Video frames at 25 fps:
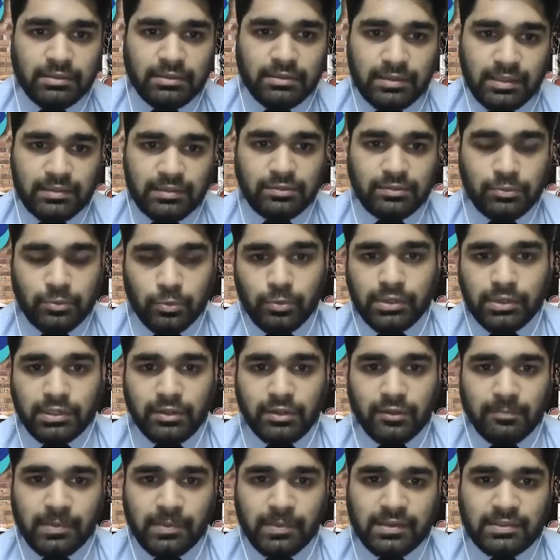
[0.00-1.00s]
this two
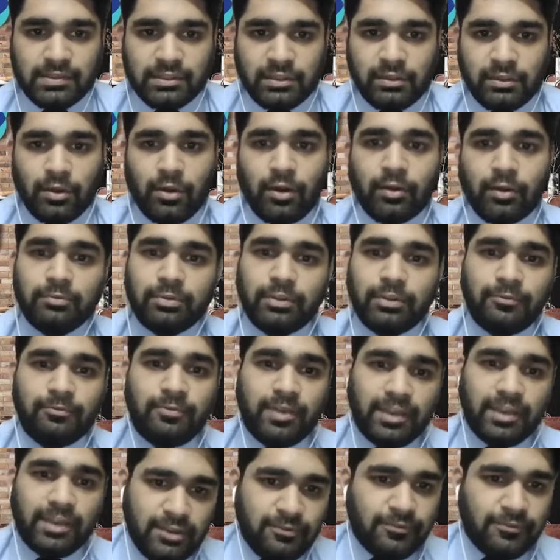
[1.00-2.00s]
interpretation on the
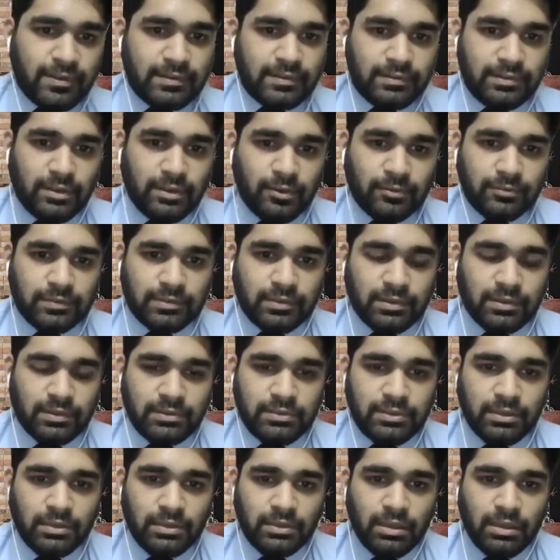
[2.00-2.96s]
very first day of search,